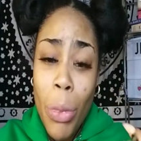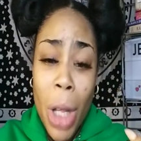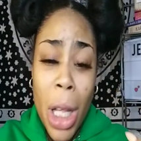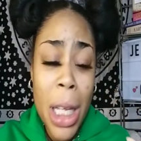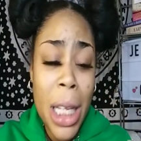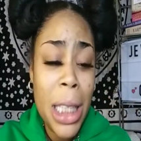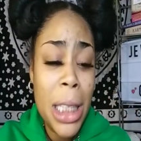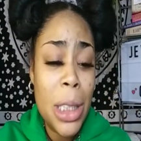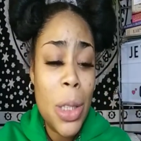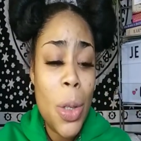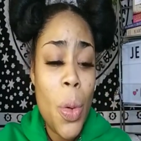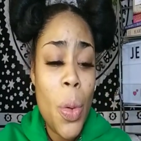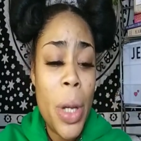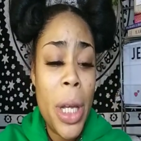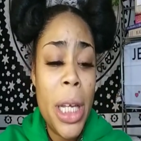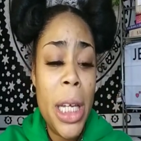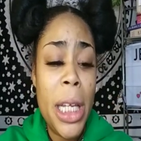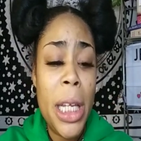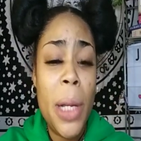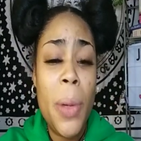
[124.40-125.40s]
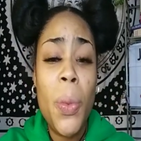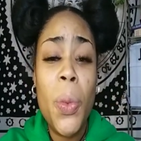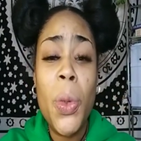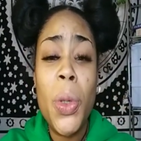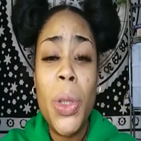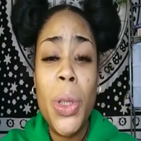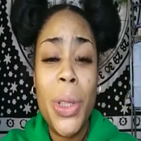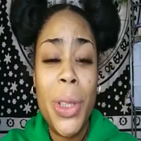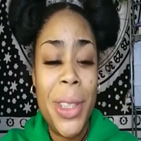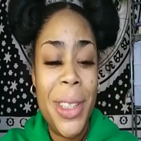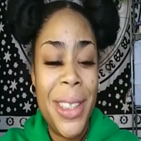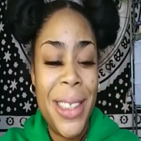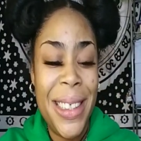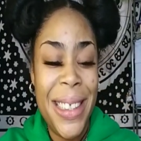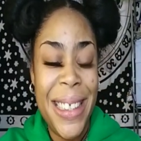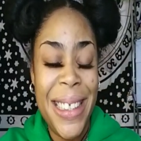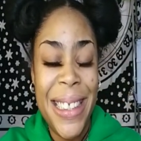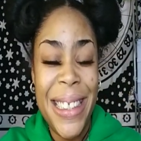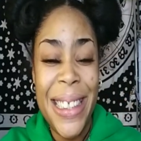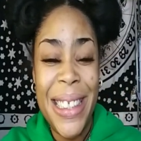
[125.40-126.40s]
this old Indian wood.
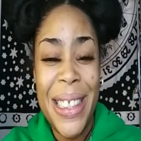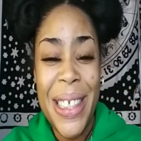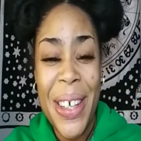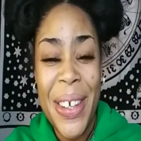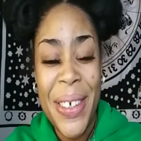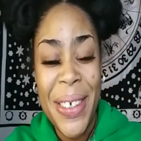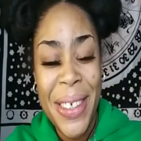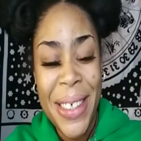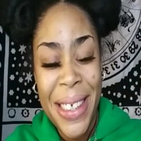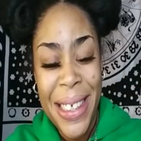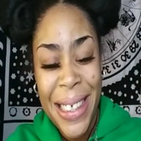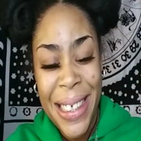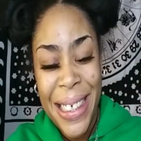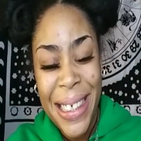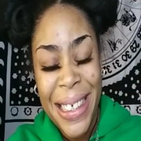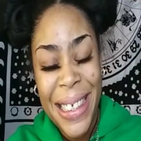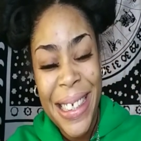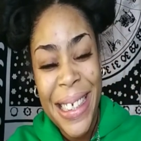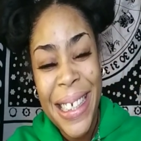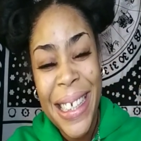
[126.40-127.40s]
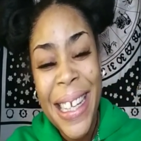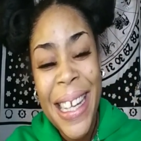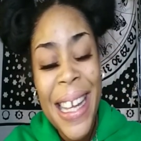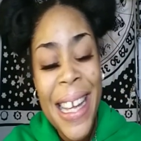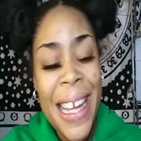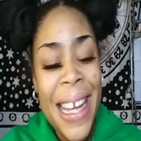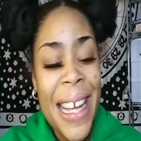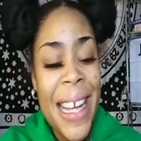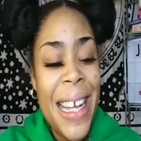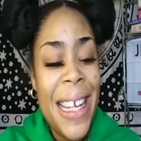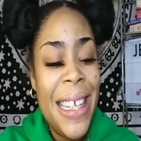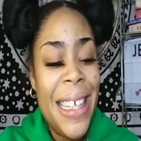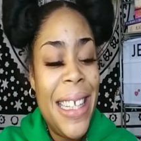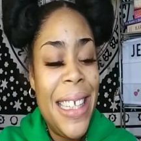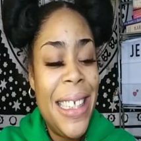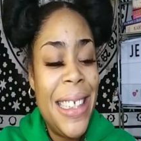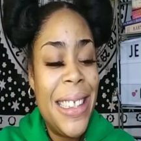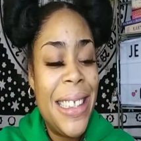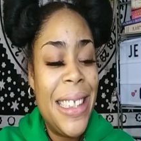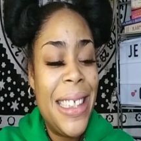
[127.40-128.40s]
So
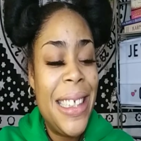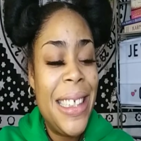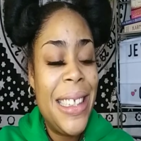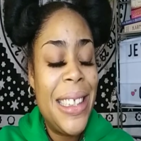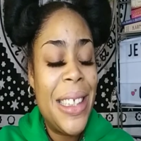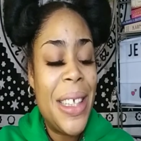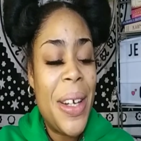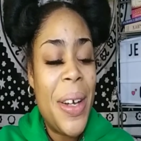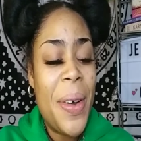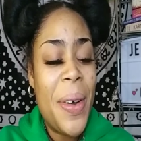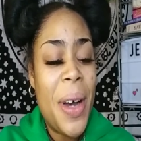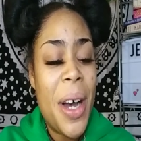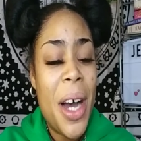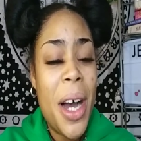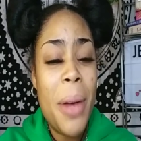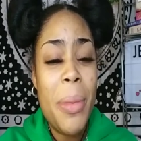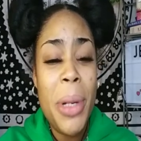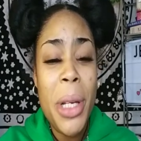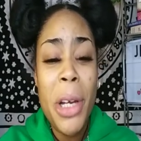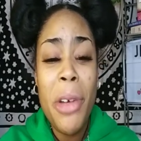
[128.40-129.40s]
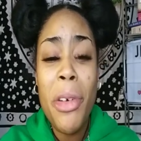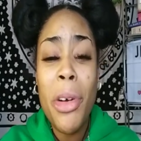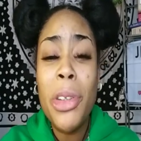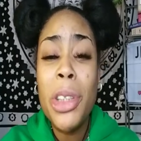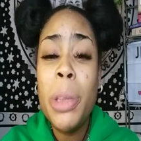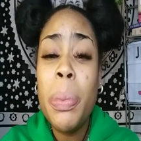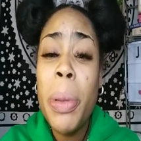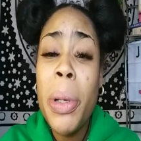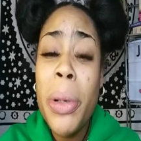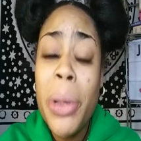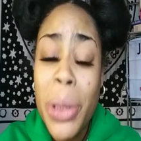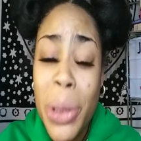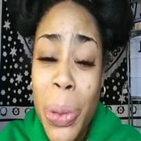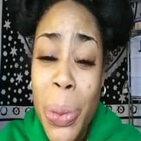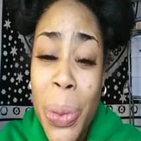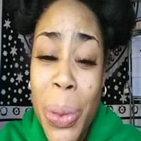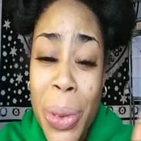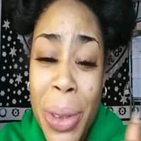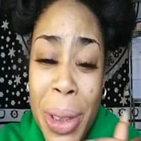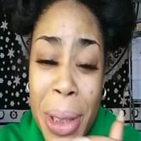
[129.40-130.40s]
these old Negro
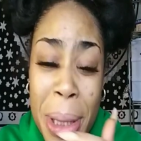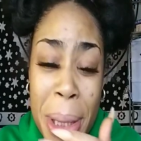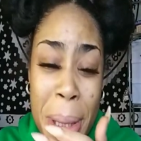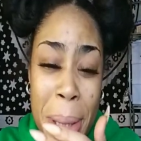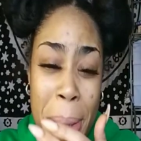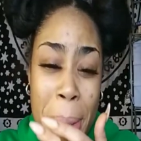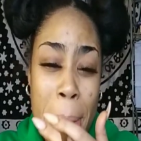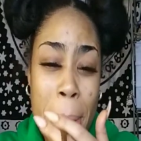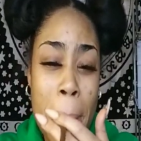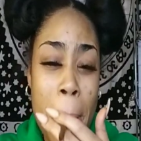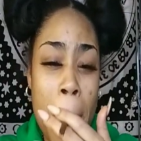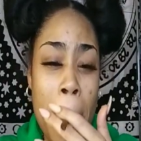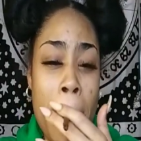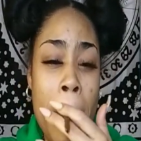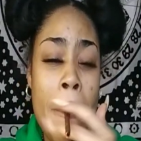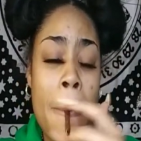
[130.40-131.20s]
spirituals, you know.